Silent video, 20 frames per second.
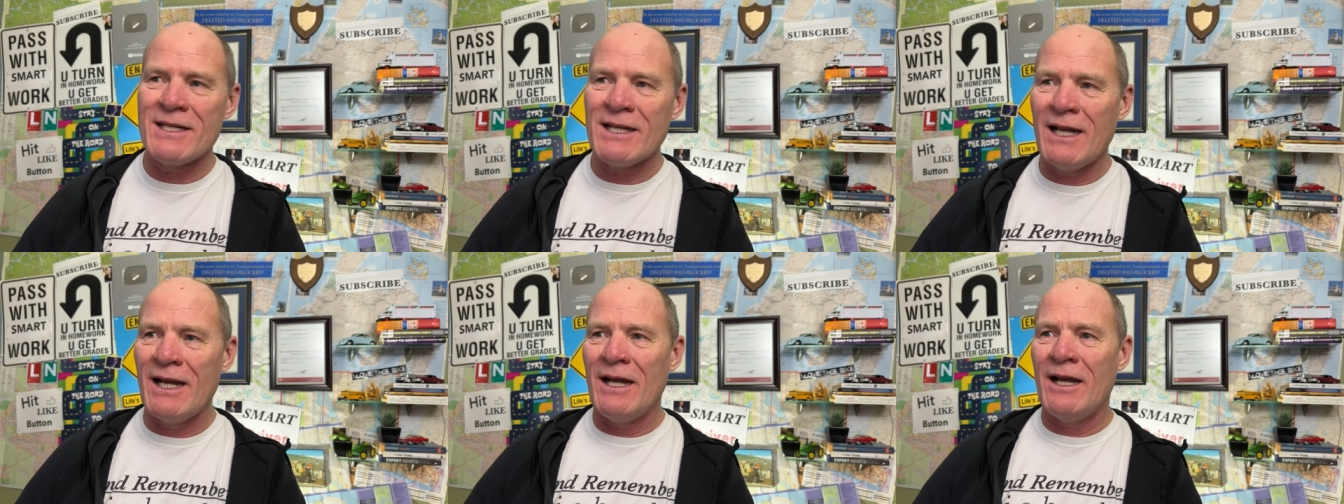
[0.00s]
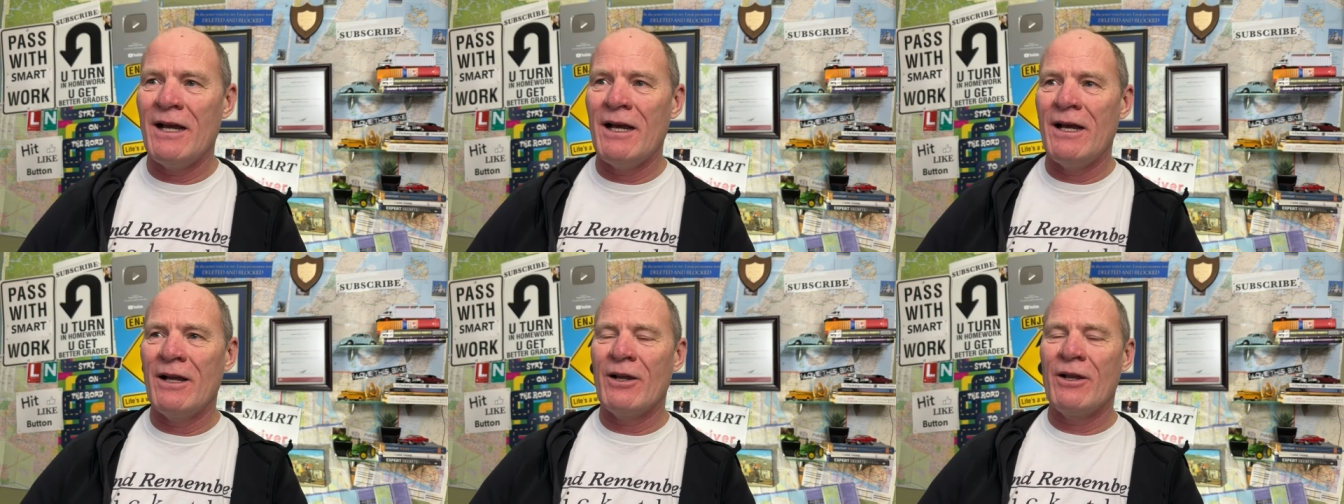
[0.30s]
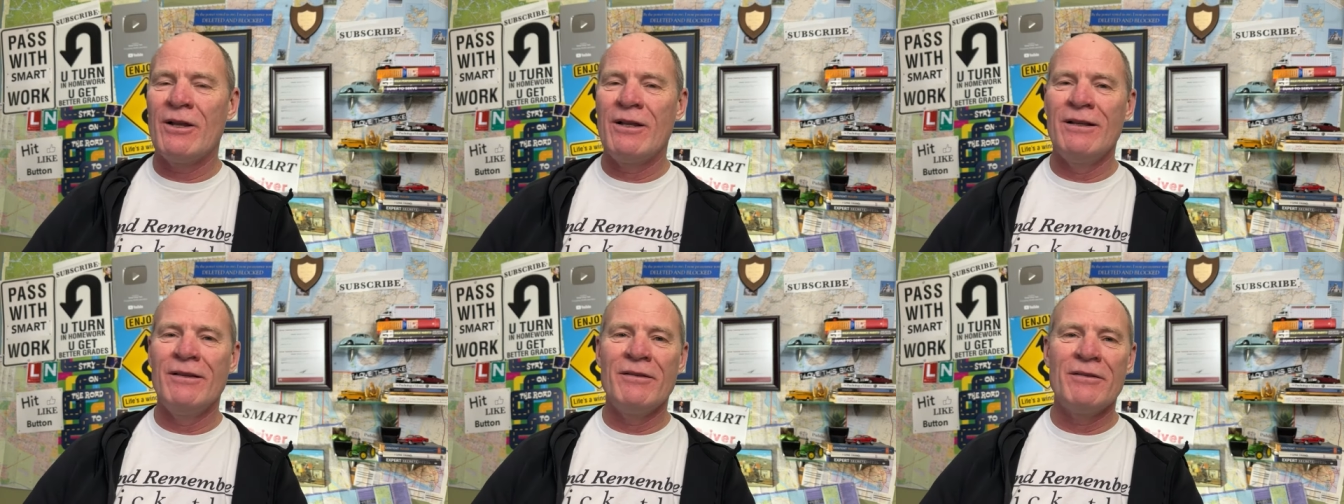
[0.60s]
Uh,
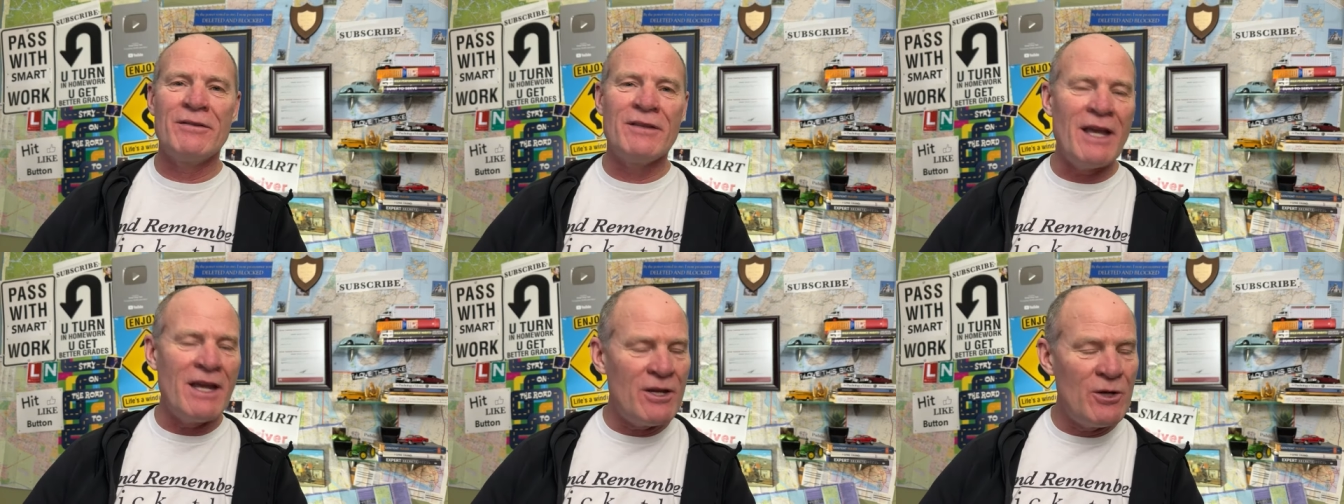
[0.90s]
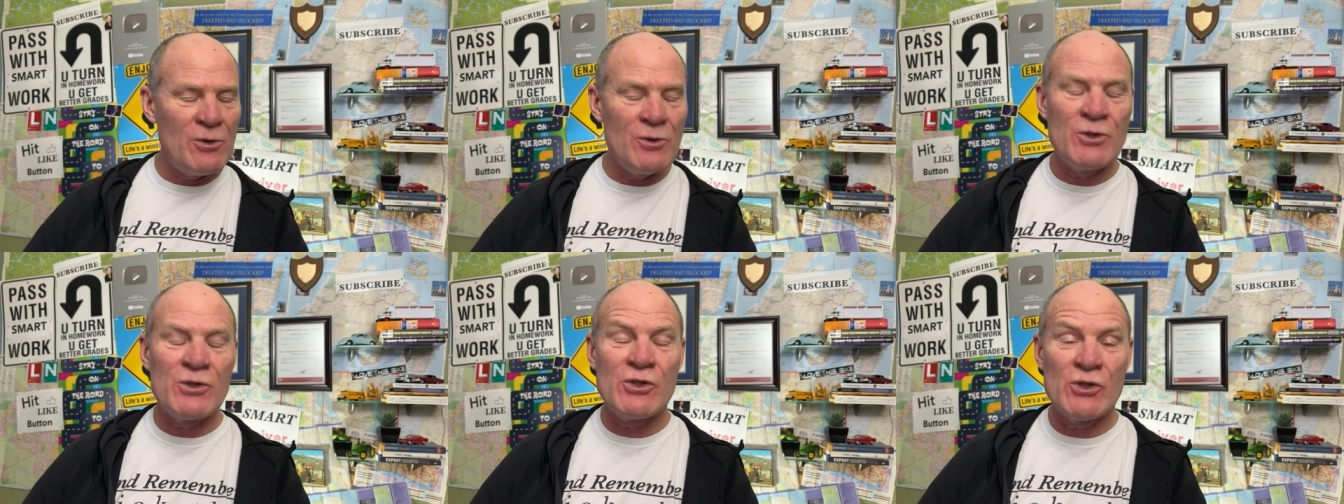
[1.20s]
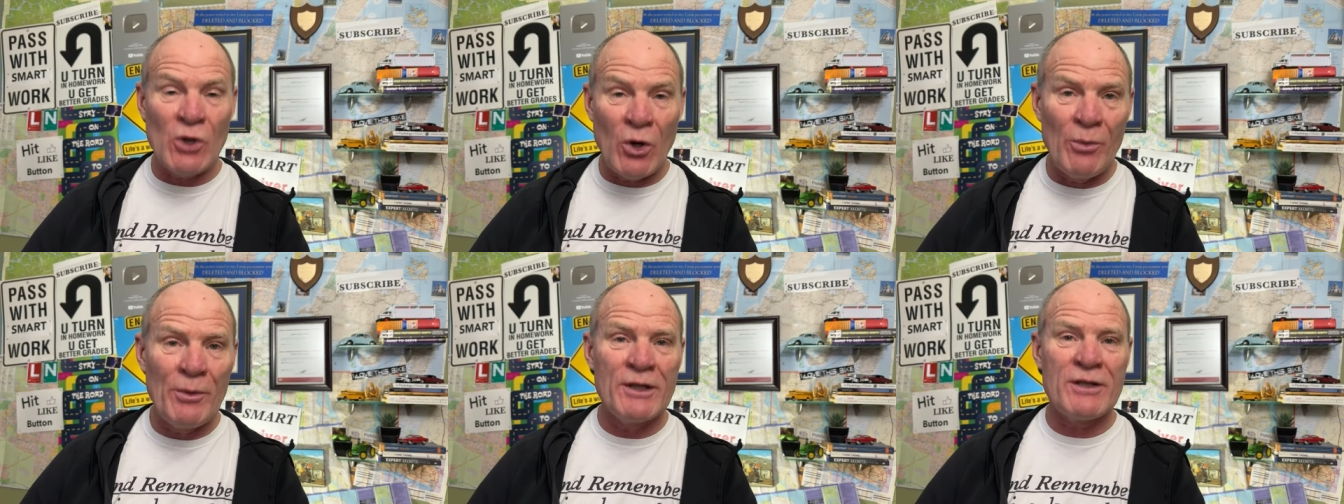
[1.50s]
thank you
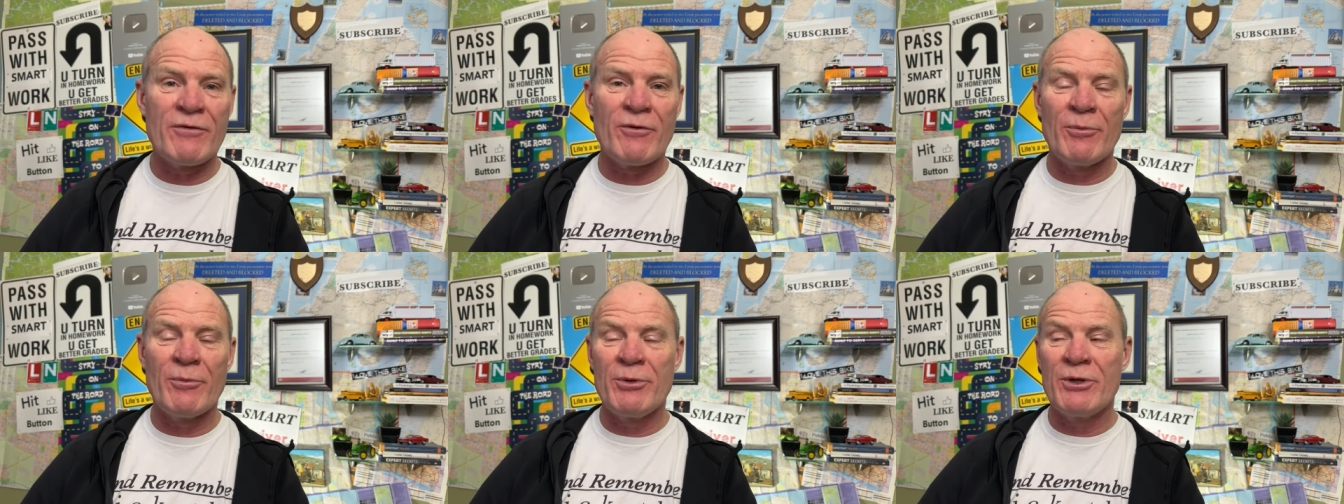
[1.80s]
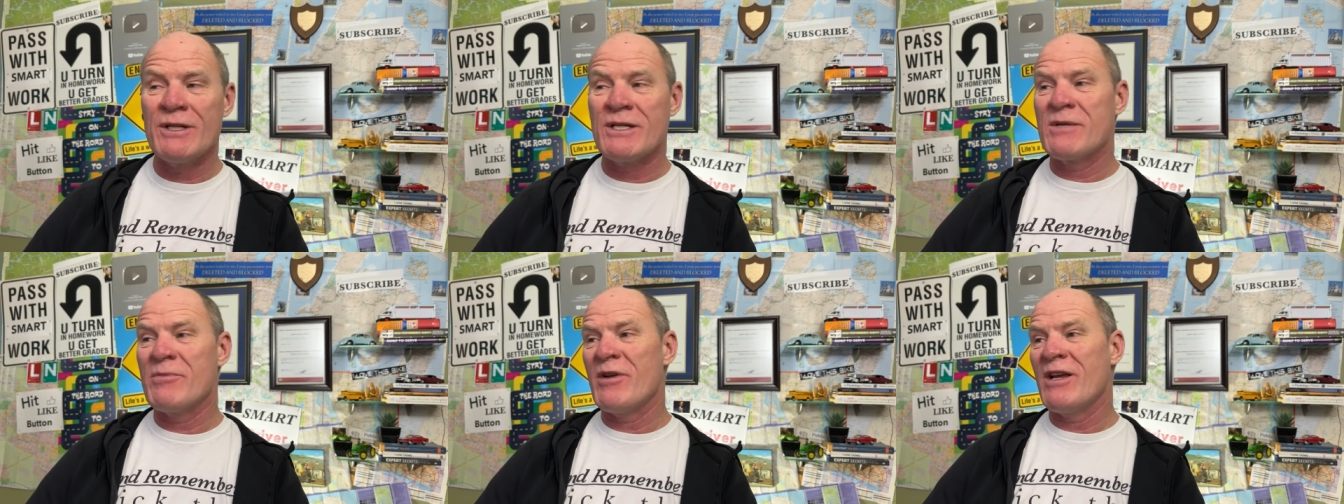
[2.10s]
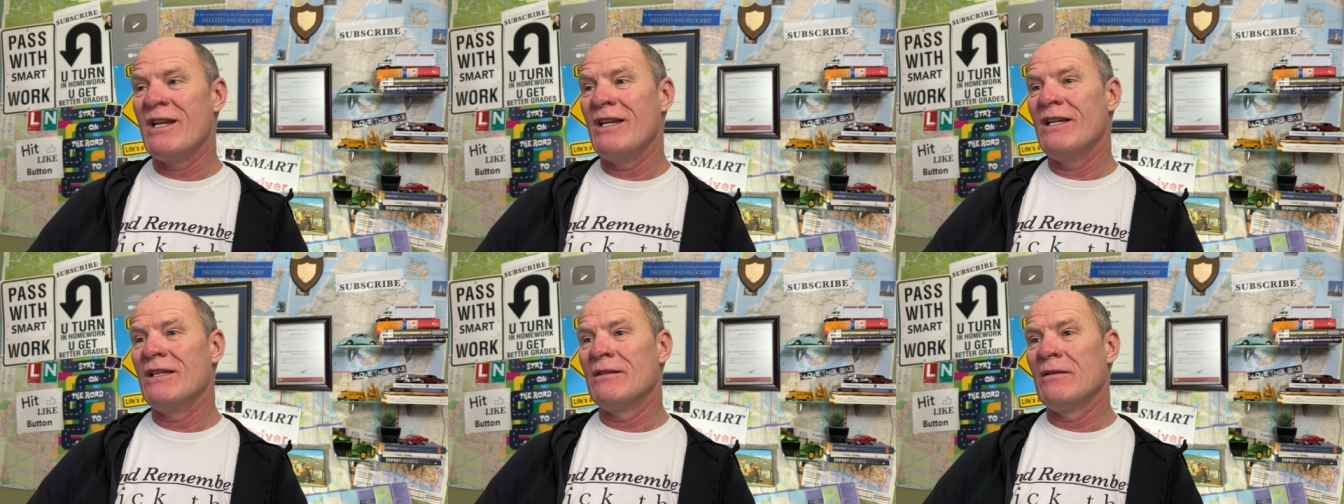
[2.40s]
so much for
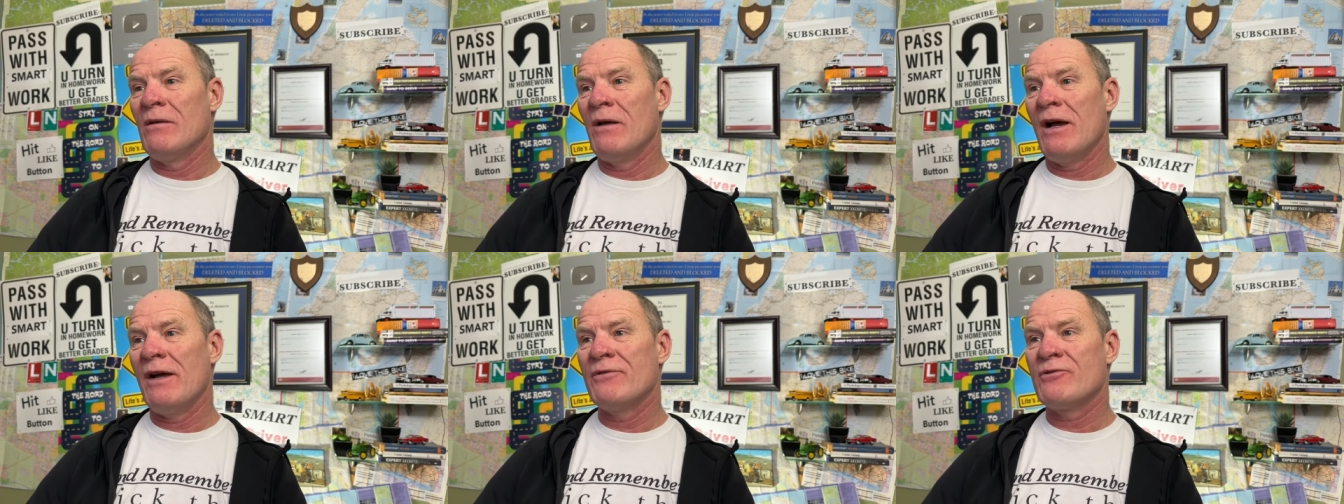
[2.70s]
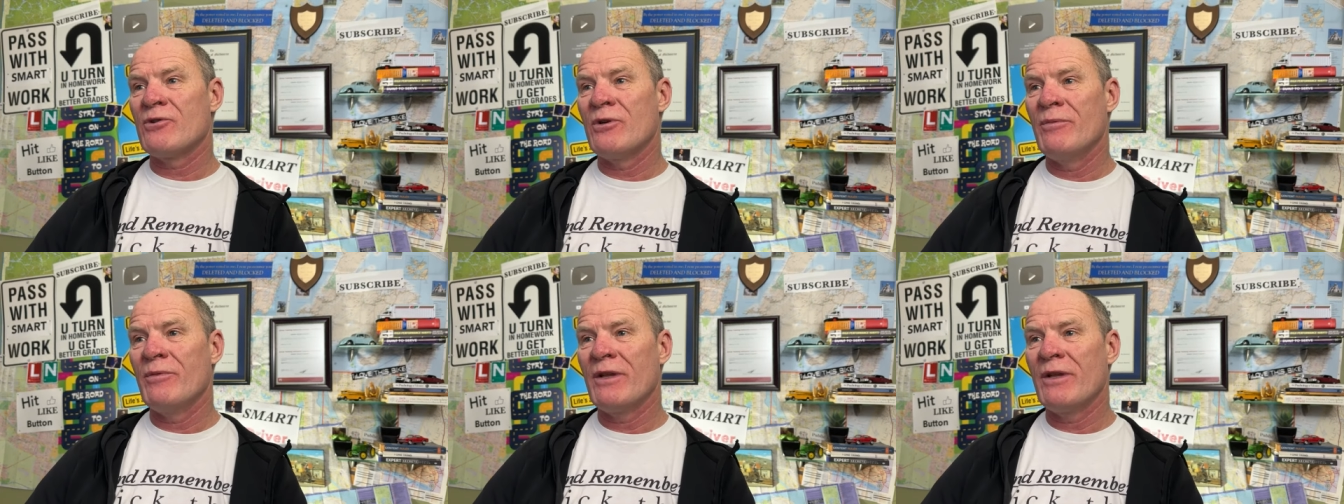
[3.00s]
participating in the live stream.